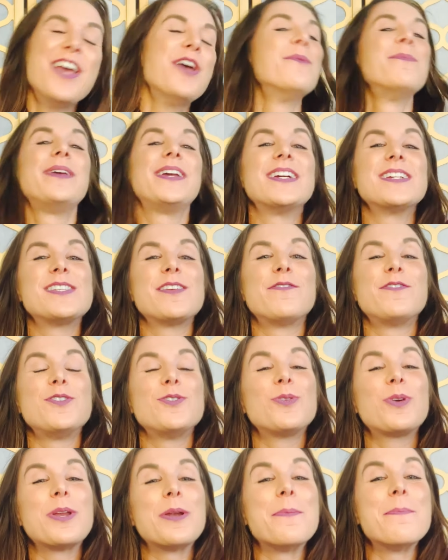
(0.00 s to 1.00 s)
because if
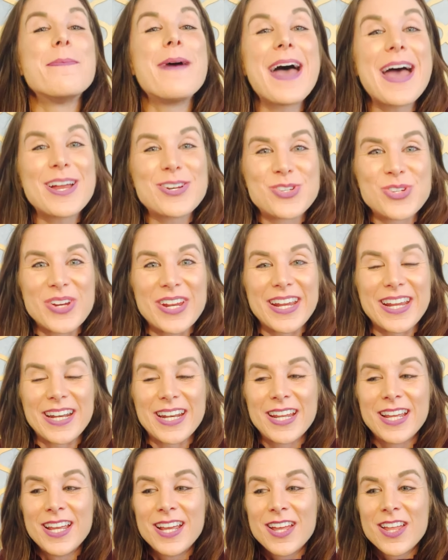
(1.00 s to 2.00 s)
you can
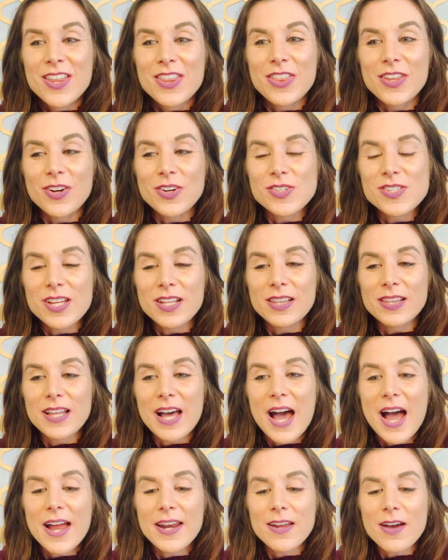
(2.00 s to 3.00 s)
imagine, there's a
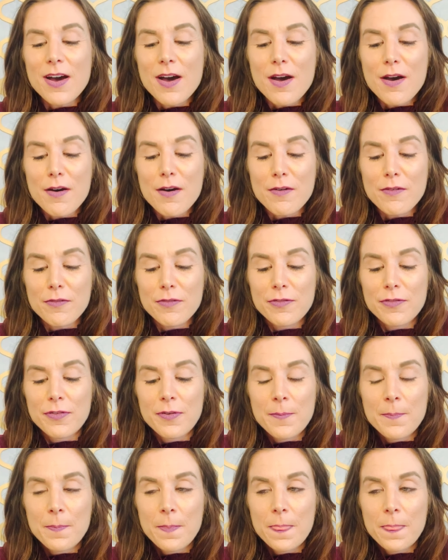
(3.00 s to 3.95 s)
lot of